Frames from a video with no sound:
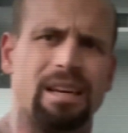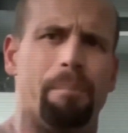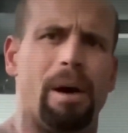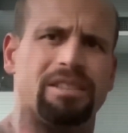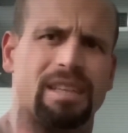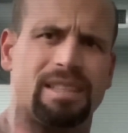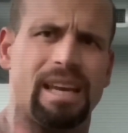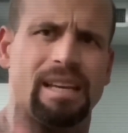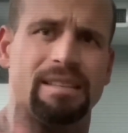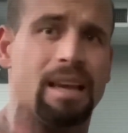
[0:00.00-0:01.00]
your
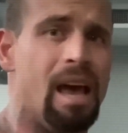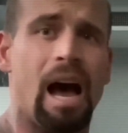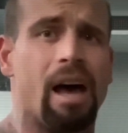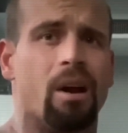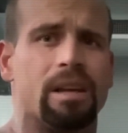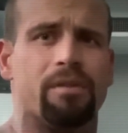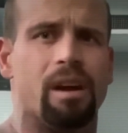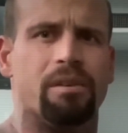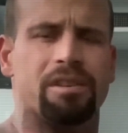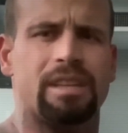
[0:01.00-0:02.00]
butthole.
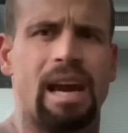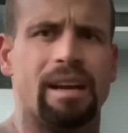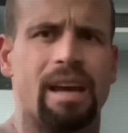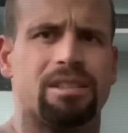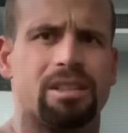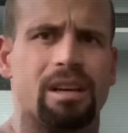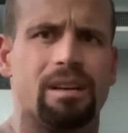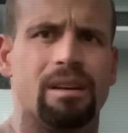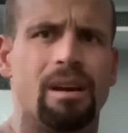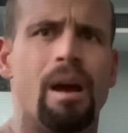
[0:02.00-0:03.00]
They only
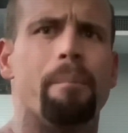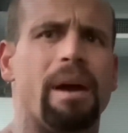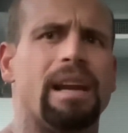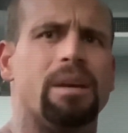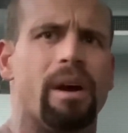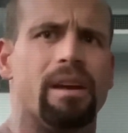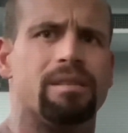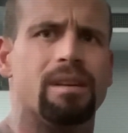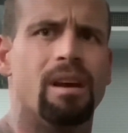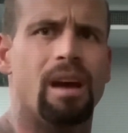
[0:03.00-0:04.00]
know you by your
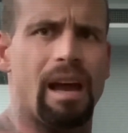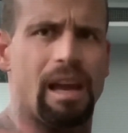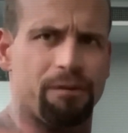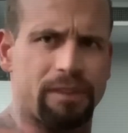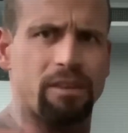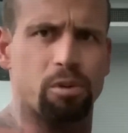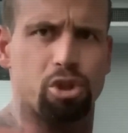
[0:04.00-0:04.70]
butthole in there.